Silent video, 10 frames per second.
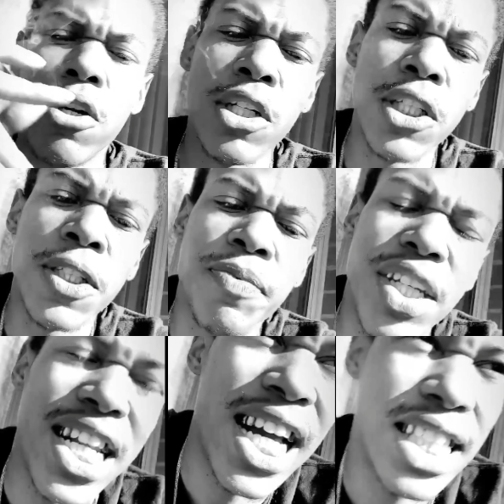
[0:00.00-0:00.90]
The
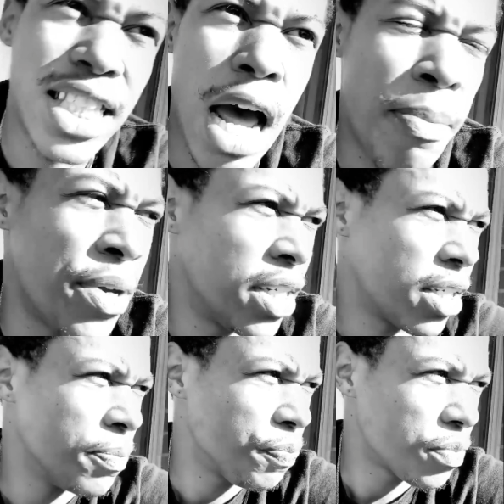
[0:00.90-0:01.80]
next topic
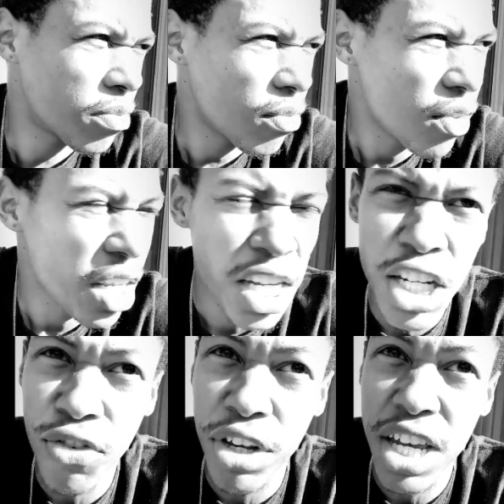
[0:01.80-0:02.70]
was
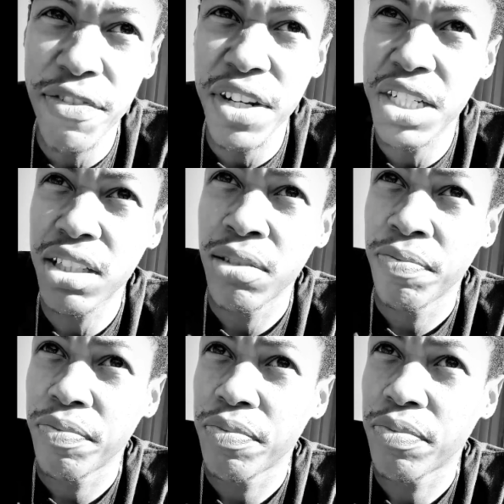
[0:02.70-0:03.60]
forgiveness
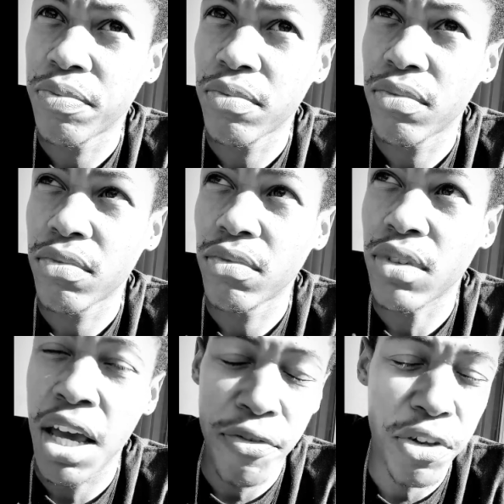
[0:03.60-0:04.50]

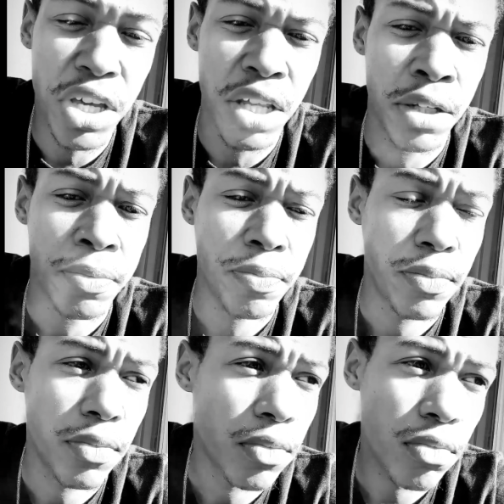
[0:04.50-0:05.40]
and forgetting.
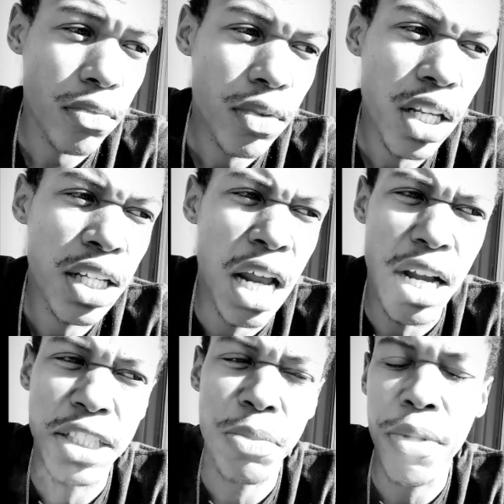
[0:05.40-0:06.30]
Now they're
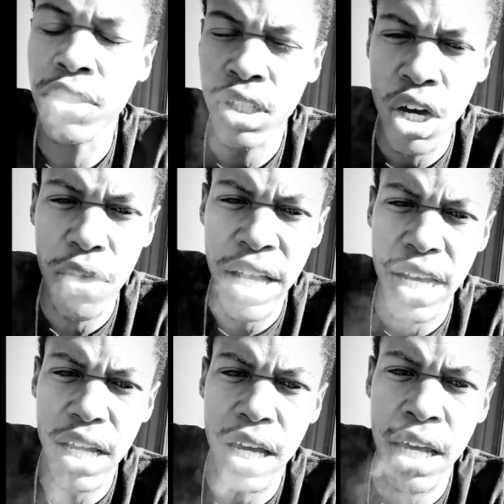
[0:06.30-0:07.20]
supposed to go hand in
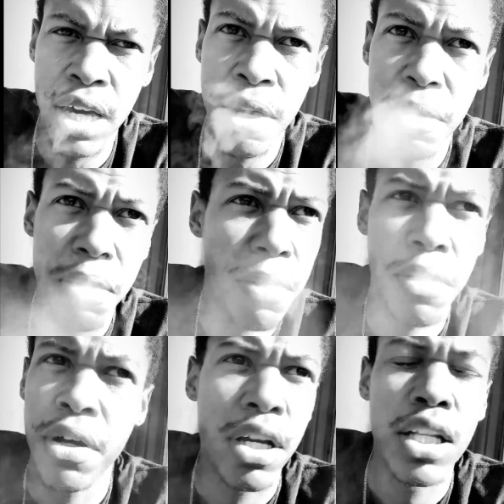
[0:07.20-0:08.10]

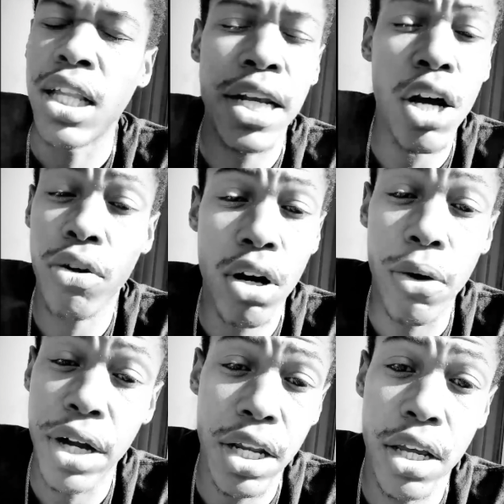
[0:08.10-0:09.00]
hand. They don't go
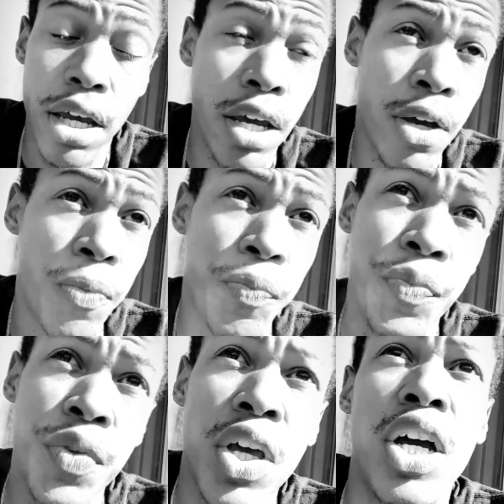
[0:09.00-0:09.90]
hand in
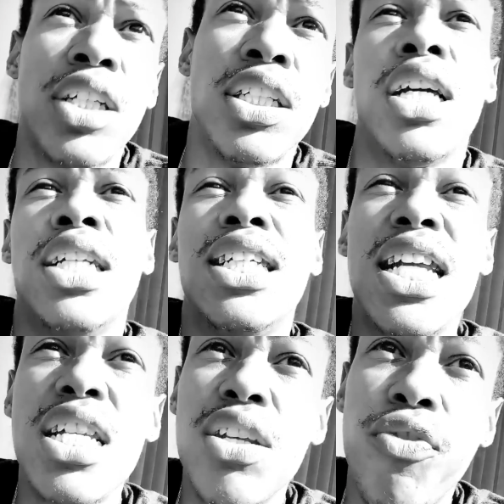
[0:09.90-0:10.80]
hand. It's
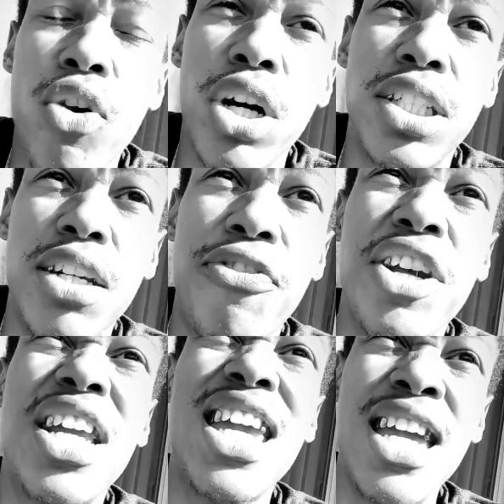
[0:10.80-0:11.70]
easy for us to
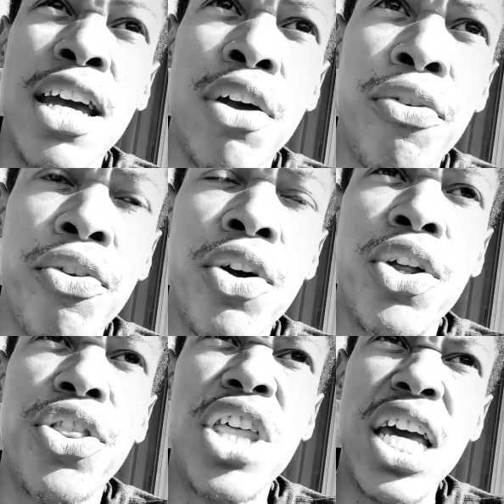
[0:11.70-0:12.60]
forgive
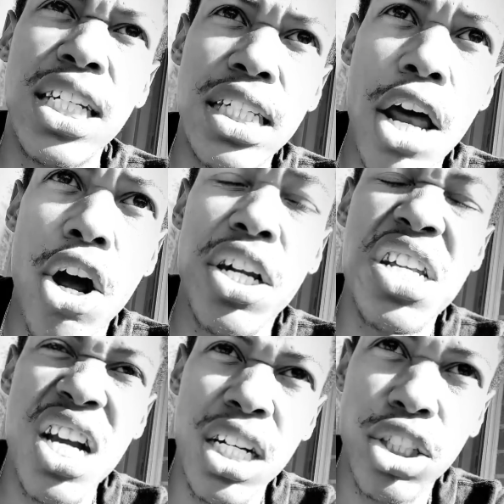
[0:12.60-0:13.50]
things that are
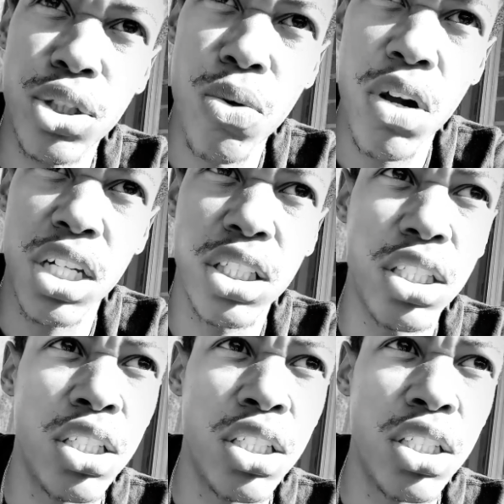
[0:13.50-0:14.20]
done to us.